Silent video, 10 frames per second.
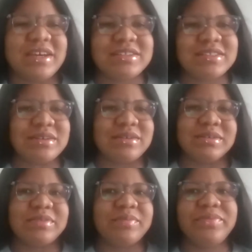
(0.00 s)

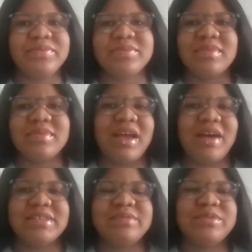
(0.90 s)
So
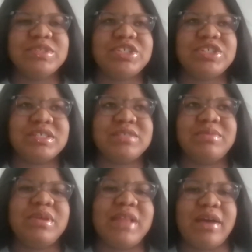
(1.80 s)
I was able to just
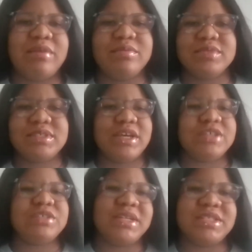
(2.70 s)
maybe like
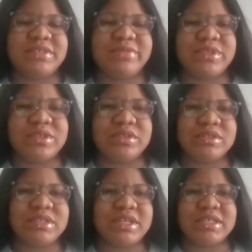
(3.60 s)
schedule my shifts
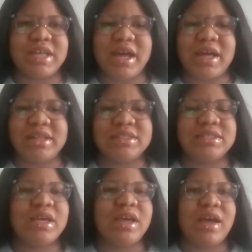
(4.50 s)
on days that
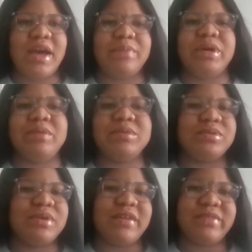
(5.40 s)
I probably
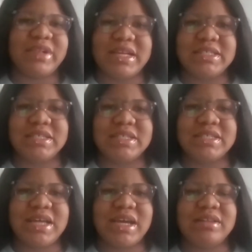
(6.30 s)
don't have
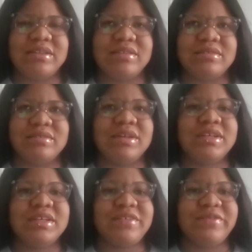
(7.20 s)
classes. And
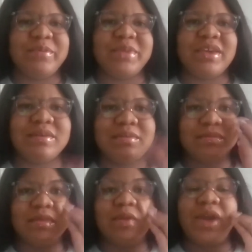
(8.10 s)
luckily for me,
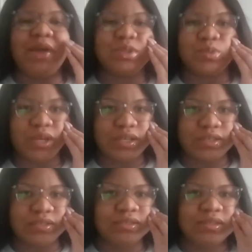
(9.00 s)
where I was
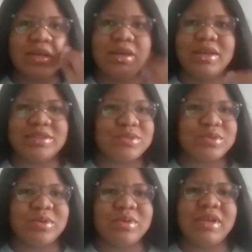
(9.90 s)
working in
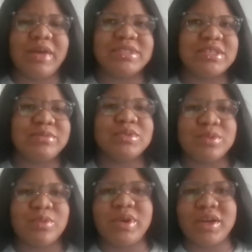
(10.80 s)
school, I was able
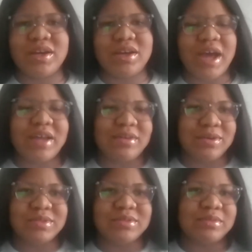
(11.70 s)
to work and
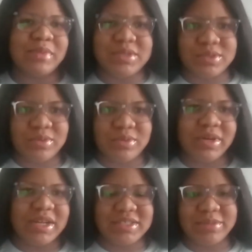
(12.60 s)
also do my
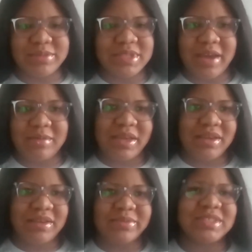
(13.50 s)
schoolwork at the same time.
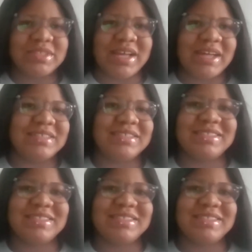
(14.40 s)
Like it was that